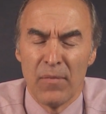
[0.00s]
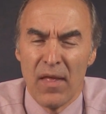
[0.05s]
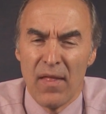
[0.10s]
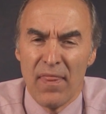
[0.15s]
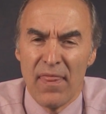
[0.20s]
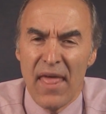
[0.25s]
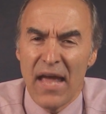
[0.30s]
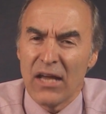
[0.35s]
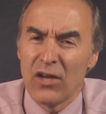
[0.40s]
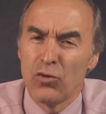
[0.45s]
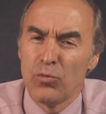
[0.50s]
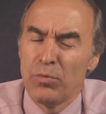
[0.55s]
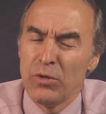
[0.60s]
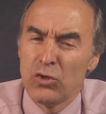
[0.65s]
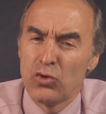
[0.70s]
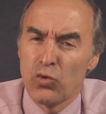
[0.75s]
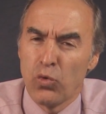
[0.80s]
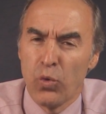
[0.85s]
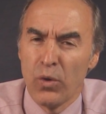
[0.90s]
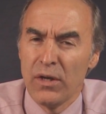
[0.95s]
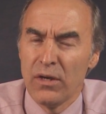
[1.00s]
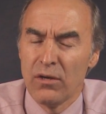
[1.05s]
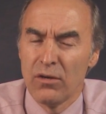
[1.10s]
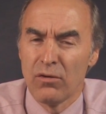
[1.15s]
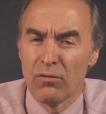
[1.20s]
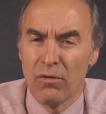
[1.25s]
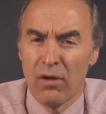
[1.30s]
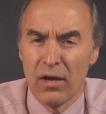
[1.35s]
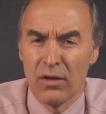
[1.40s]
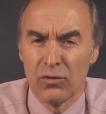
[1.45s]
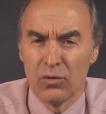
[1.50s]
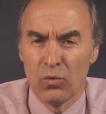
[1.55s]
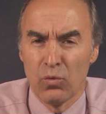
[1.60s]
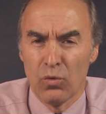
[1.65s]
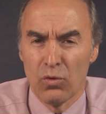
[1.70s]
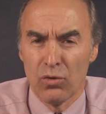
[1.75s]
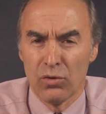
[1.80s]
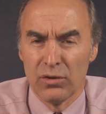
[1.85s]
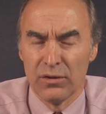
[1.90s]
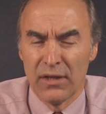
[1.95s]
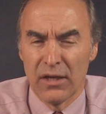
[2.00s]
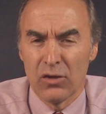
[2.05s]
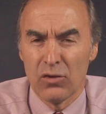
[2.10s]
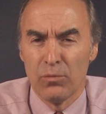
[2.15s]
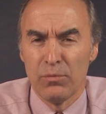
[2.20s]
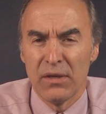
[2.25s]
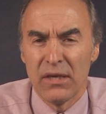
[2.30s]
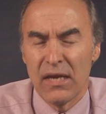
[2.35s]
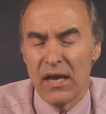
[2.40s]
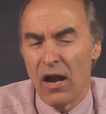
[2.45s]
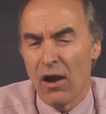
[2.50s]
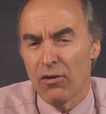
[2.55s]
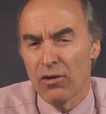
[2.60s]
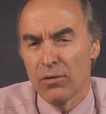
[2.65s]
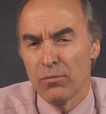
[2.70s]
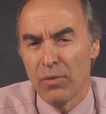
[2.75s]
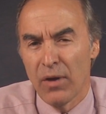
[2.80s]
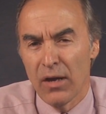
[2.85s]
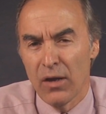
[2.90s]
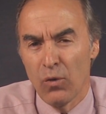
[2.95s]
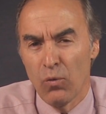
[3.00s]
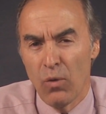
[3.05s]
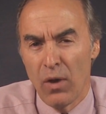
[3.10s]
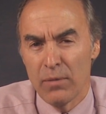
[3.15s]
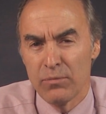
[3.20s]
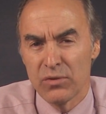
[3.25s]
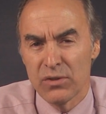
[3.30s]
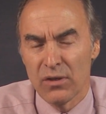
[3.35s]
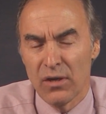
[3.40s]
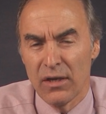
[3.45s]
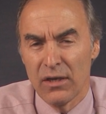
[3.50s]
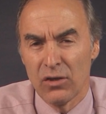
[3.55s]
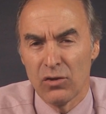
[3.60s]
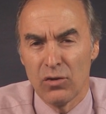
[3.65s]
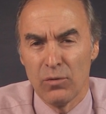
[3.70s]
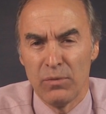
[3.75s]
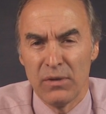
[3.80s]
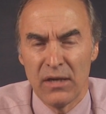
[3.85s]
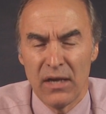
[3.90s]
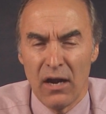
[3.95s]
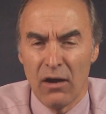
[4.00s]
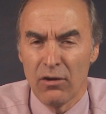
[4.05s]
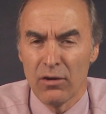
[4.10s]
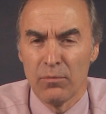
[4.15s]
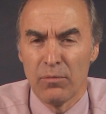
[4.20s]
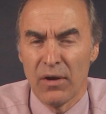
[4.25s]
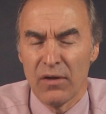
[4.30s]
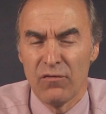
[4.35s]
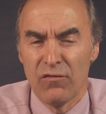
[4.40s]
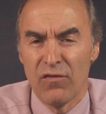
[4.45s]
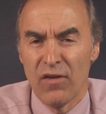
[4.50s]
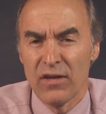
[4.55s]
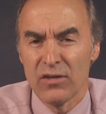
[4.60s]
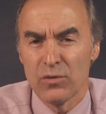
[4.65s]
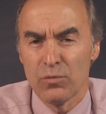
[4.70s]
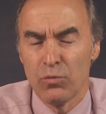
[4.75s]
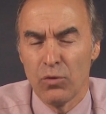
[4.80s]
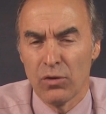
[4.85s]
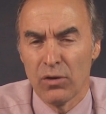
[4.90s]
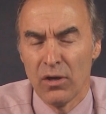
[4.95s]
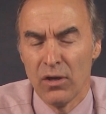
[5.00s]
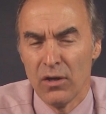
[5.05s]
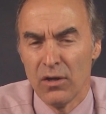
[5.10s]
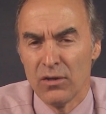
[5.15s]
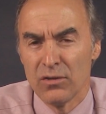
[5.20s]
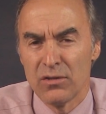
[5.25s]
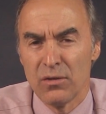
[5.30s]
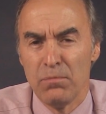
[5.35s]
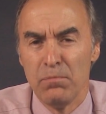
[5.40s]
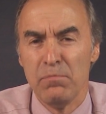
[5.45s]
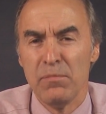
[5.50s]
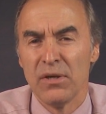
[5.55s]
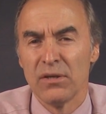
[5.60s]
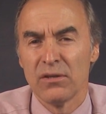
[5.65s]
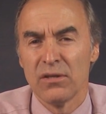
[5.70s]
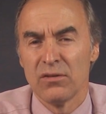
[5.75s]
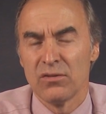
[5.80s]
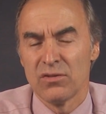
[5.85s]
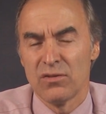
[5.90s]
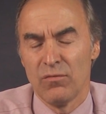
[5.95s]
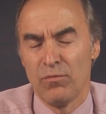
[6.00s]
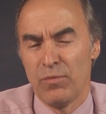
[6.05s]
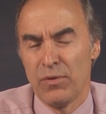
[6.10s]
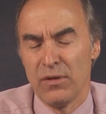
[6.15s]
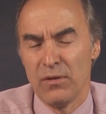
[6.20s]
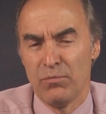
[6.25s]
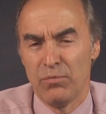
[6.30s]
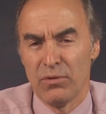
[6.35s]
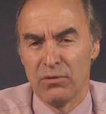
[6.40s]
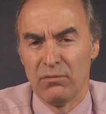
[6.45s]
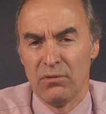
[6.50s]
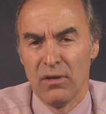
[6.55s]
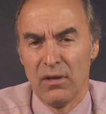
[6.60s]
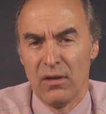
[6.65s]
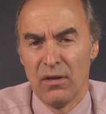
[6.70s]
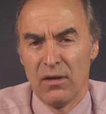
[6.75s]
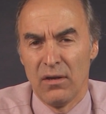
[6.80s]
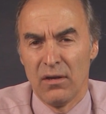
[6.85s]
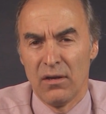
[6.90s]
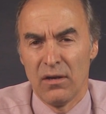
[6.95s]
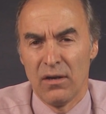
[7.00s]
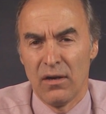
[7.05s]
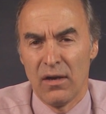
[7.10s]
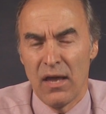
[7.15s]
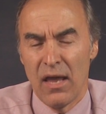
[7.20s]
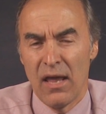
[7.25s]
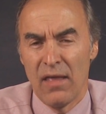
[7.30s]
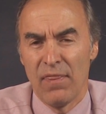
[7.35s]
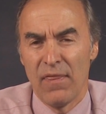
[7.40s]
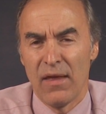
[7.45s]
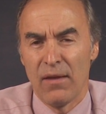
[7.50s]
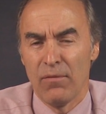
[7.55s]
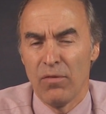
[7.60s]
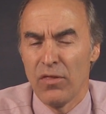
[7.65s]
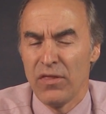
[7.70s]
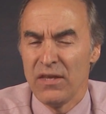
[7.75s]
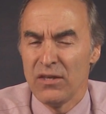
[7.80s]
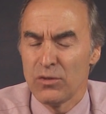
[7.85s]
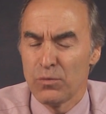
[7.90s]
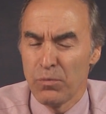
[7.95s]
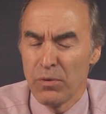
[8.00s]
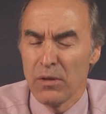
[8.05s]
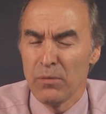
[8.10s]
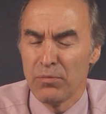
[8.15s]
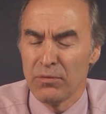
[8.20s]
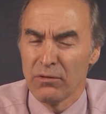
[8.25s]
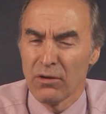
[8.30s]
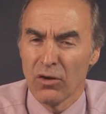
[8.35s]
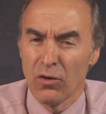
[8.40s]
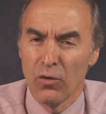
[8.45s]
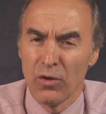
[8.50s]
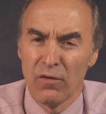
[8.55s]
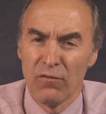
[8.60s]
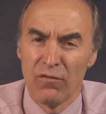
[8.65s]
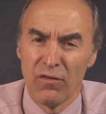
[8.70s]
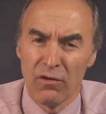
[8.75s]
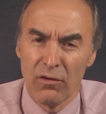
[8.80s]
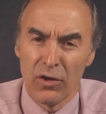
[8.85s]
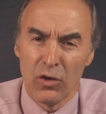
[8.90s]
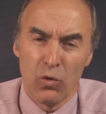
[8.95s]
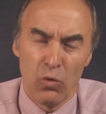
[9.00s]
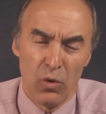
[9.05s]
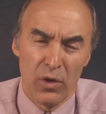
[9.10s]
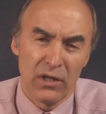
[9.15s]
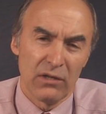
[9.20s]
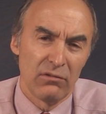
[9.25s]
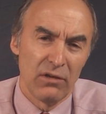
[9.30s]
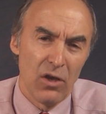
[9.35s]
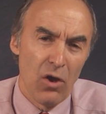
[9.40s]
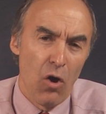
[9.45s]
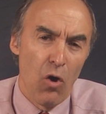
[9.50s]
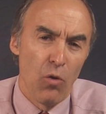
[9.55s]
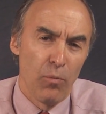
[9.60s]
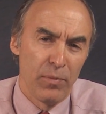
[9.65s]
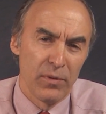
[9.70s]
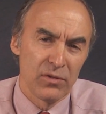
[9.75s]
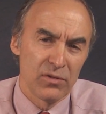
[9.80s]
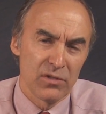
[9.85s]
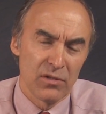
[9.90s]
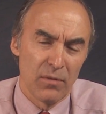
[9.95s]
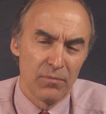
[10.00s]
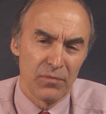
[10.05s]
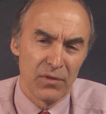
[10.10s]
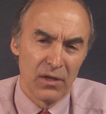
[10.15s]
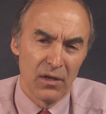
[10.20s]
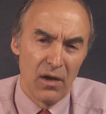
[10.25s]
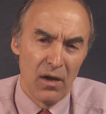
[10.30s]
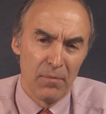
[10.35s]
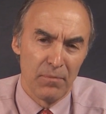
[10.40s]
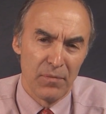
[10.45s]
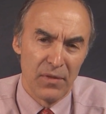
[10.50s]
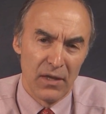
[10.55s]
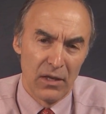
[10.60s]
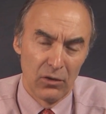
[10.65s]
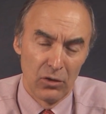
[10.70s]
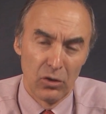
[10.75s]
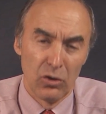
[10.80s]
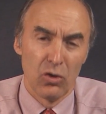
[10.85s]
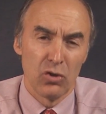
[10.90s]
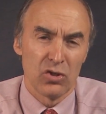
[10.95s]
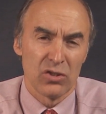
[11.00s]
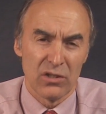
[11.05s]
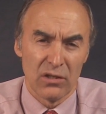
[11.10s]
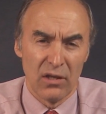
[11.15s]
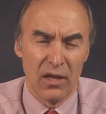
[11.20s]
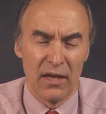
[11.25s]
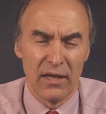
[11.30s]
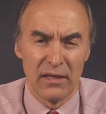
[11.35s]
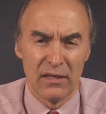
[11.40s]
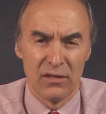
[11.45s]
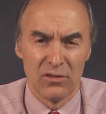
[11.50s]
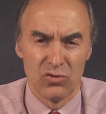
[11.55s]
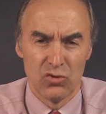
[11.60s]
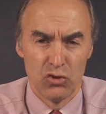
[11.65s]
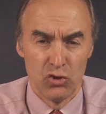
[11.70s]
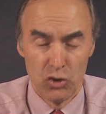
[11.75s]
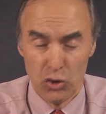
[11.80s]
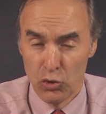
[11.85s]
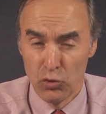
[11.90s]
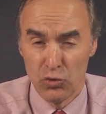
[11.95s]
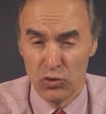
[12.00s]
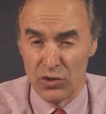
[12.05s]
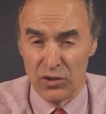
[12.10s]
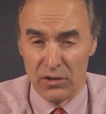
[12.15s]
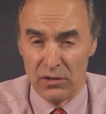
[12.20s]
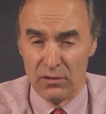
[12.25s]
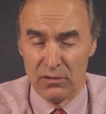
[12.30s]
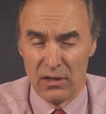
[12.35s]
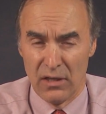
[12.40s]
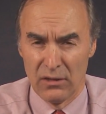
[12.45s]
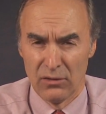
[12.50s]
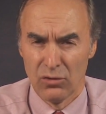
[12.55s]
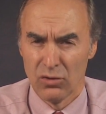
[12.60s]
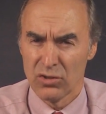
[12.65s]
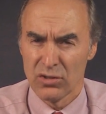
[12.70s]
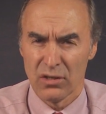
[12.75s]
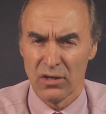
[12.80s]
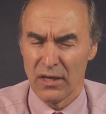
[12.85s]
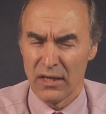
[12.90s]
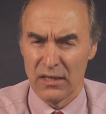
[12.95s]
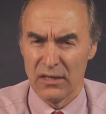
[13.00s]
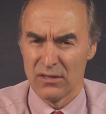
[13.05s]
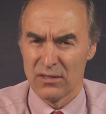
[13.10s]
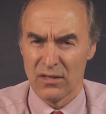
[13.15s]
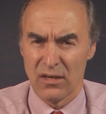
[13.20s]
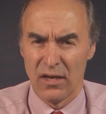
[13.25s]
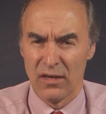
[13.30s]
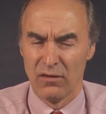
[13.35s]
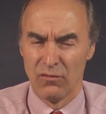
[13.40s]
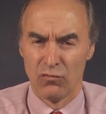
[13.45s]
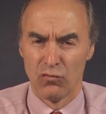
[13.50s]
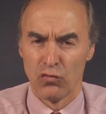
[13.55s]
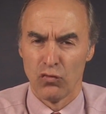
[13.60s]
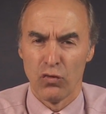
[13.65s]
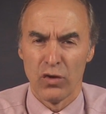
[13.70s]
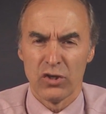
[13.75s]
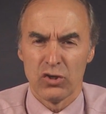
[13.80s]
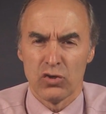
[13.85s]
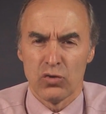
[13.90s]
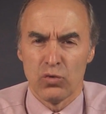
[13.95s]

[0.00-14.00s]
that could be tweeted around the world, that could be carried by a website, it could be carried by Facebook to millions of people. And that these people are going to very quickly open something up that looks like it's juicy, that looks like it's kind of rich